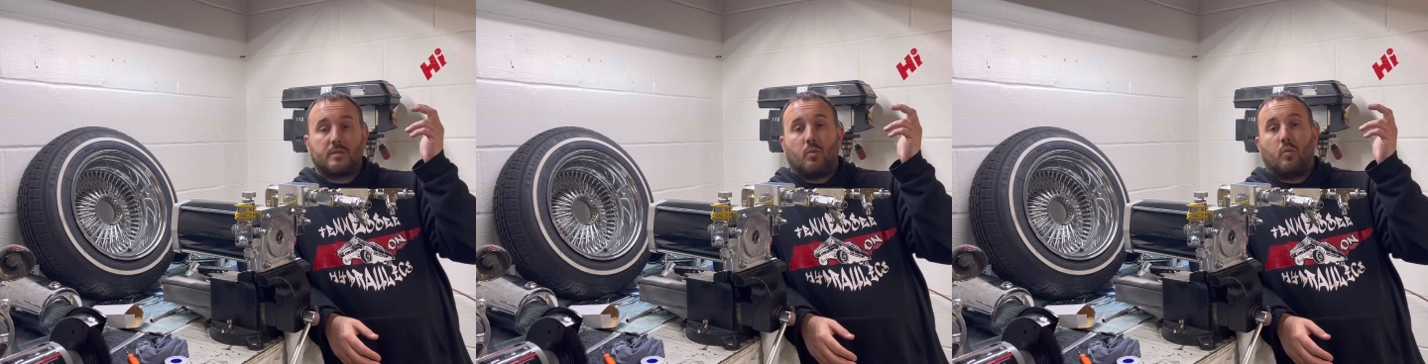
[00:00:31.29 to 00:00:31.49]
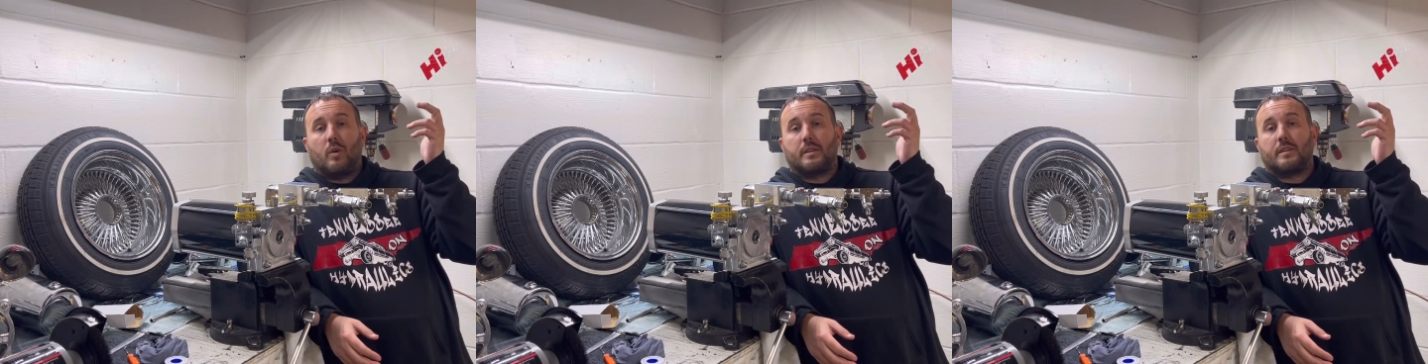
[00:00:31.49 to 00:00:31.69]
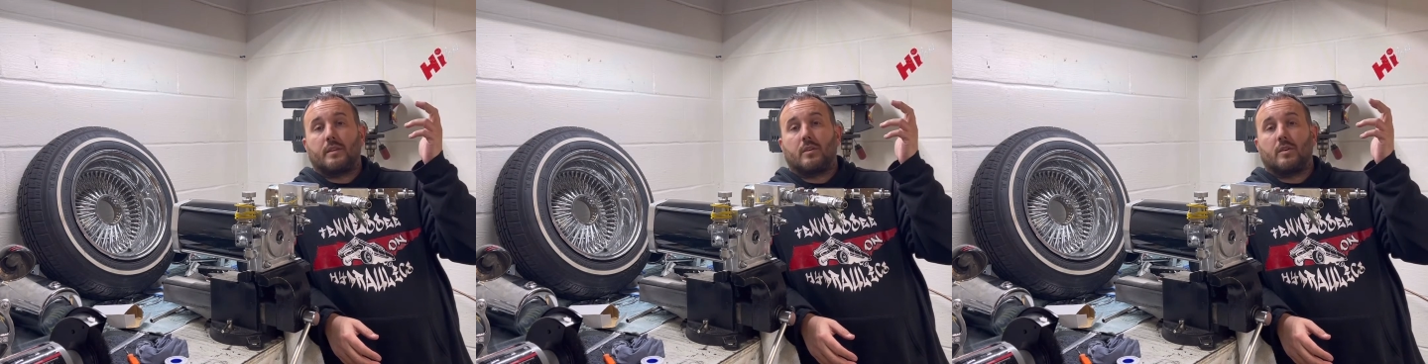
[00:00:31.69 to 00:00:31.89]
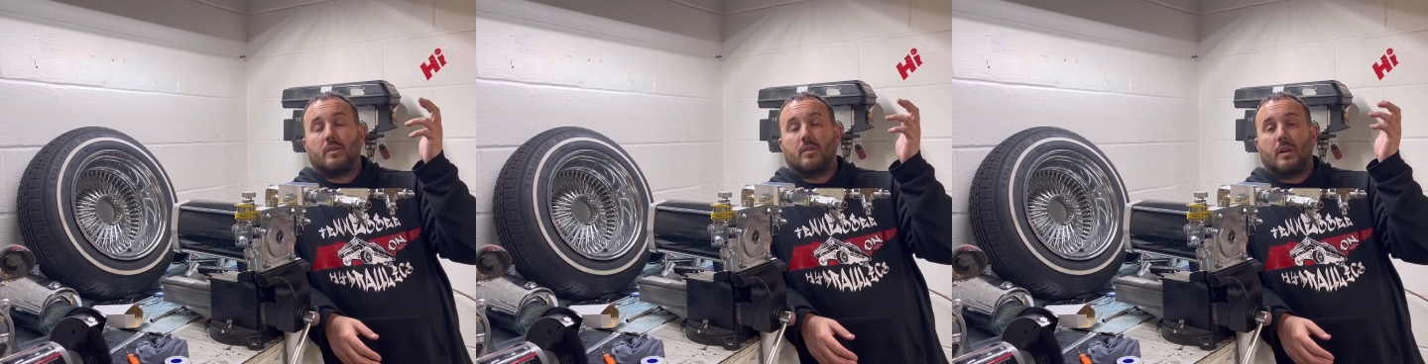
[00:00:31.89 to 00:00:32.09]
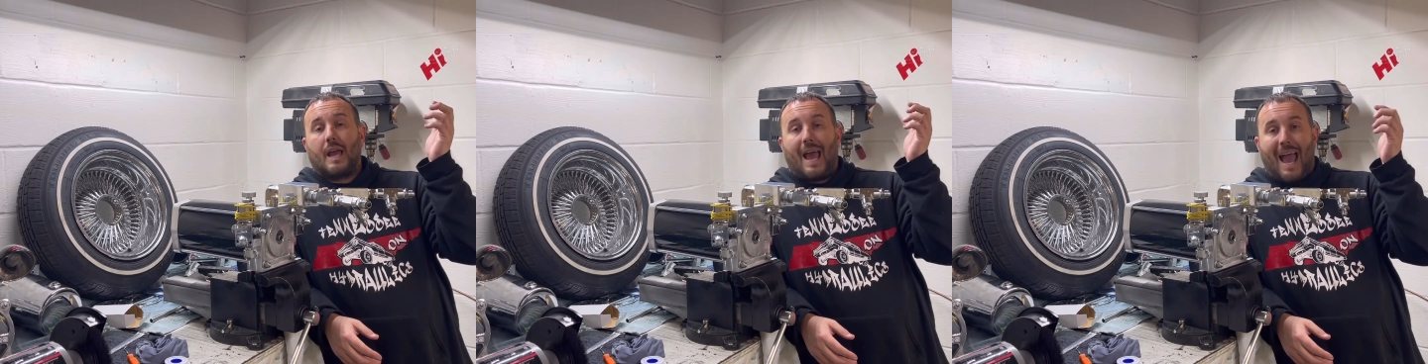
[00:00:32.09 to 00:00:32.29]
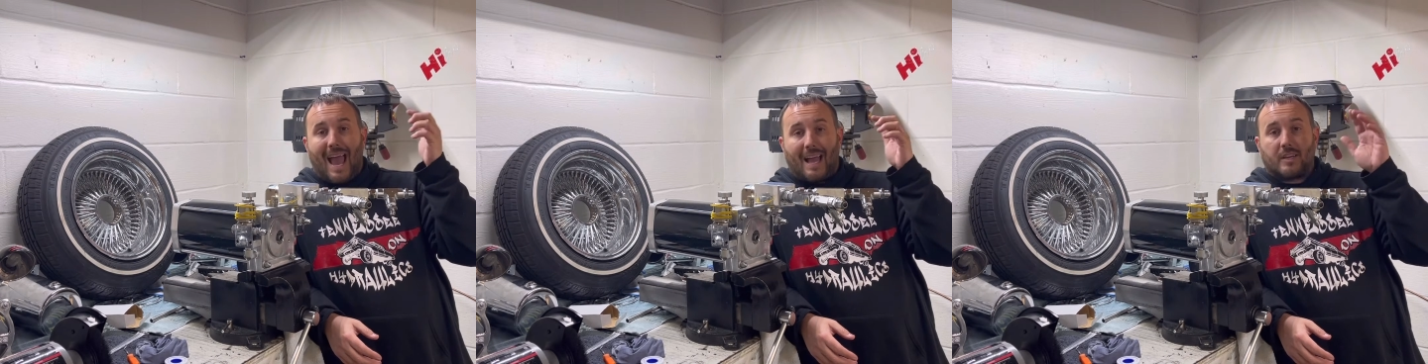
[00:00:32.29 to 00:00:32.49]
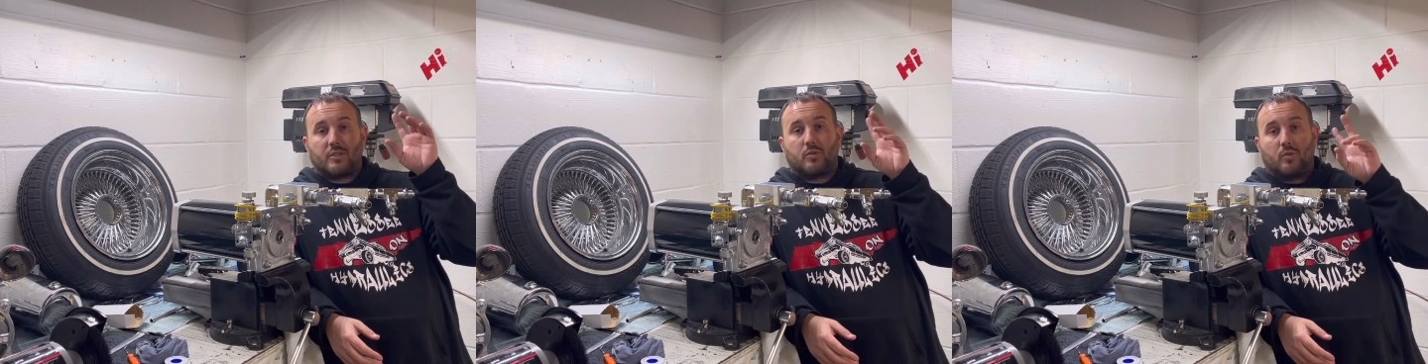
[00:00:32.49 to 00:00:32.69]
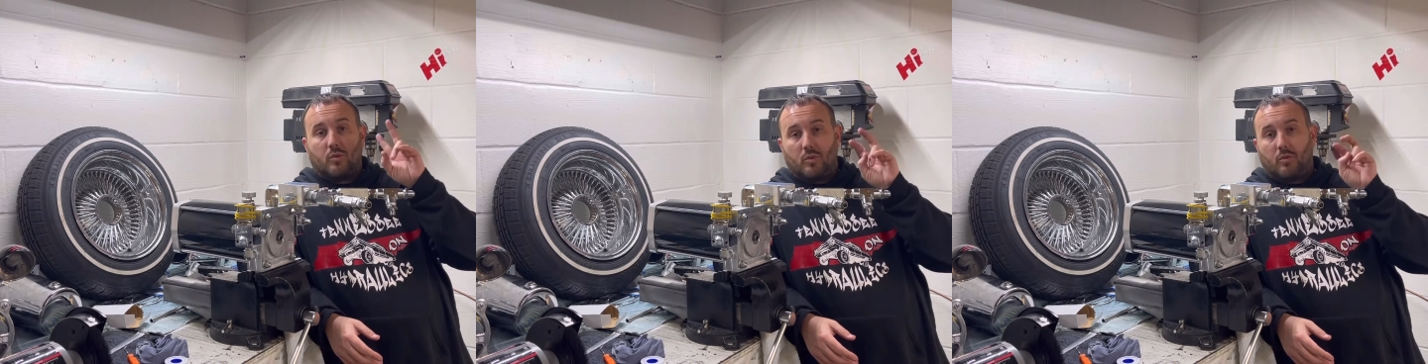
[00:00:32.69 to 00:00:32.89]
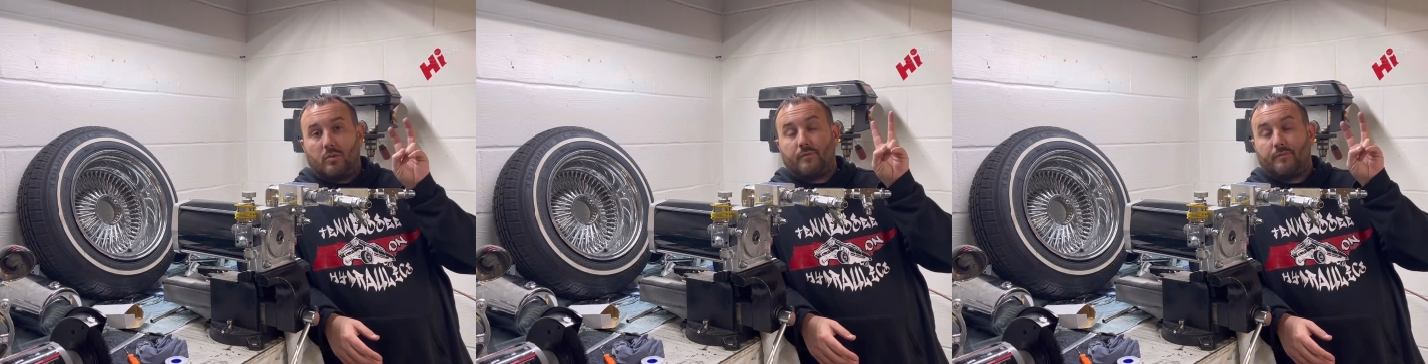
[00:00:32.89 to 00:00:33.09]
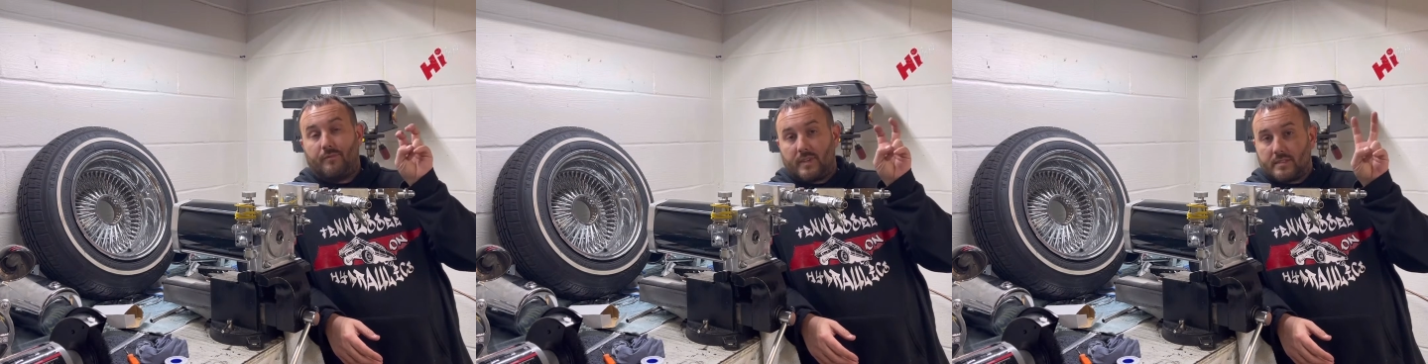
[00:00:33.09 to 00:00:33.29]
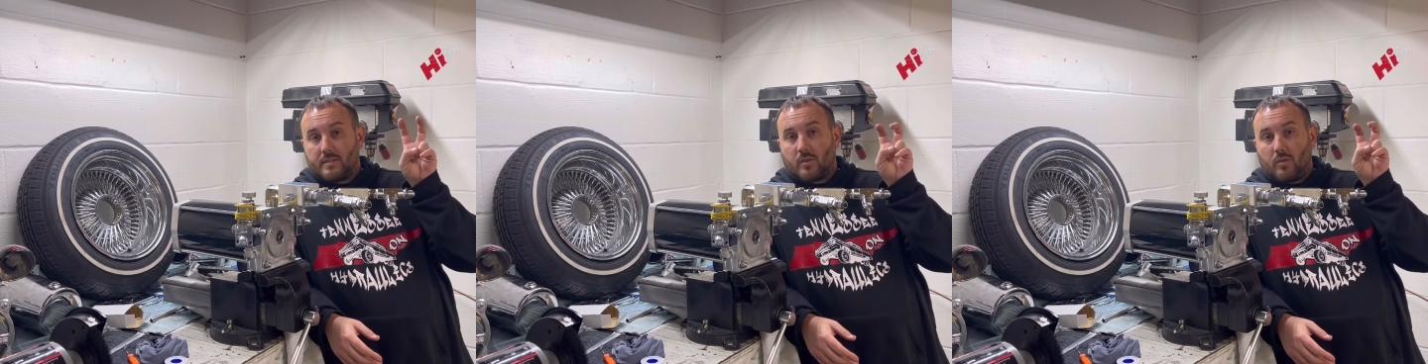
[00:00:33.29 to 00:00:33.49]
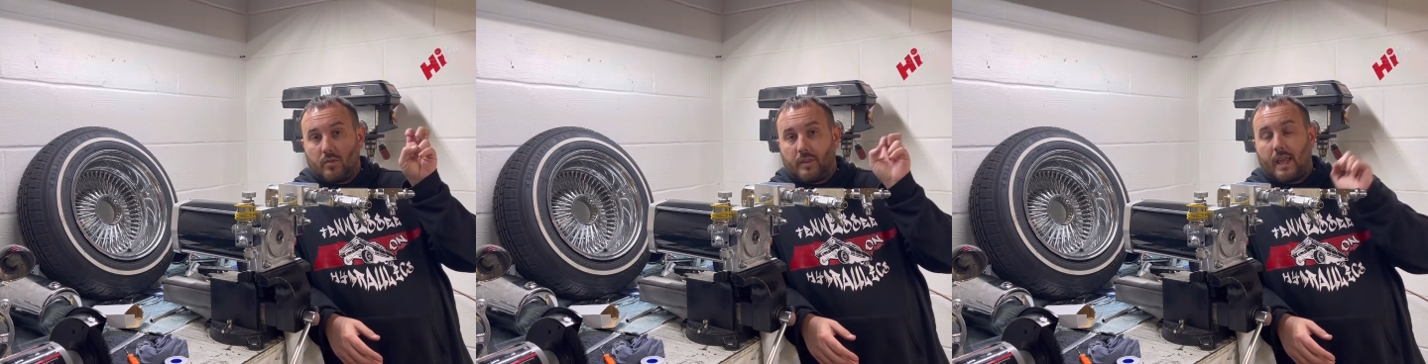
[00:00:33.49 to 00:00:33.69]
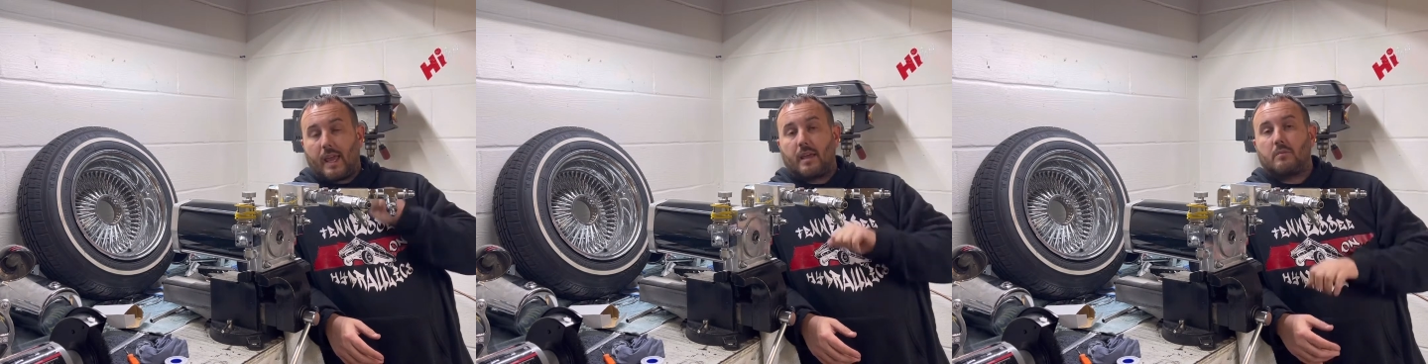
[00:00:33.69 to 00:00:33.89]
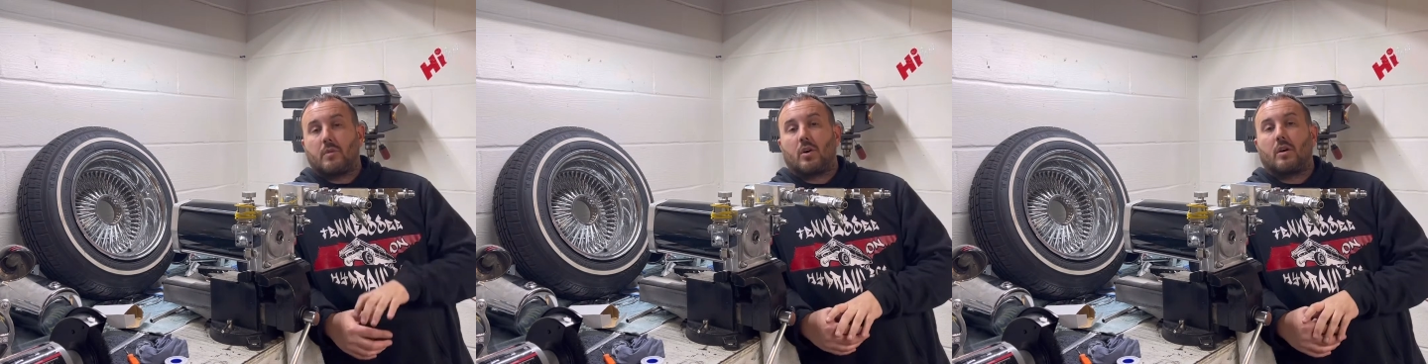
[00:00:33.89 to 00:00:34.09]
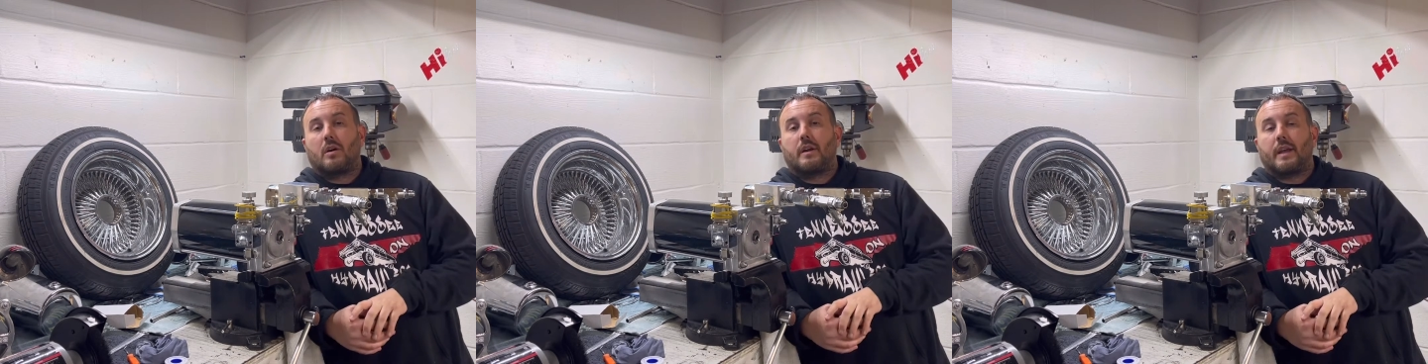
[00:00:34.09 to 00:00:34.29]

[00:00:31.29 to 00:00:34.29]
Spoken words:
what their actual physical name are,